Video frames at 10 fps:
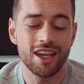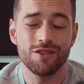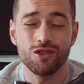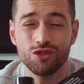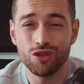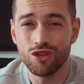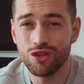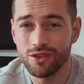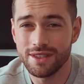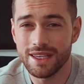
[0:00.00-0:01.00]
If you do
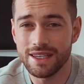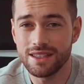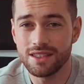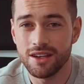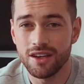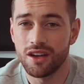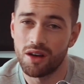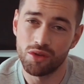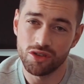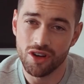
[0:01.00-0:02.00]
use these,
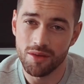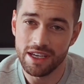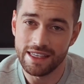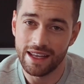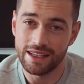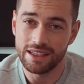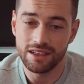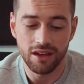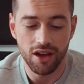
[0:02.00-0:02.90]
I'm not trying to be a daddy,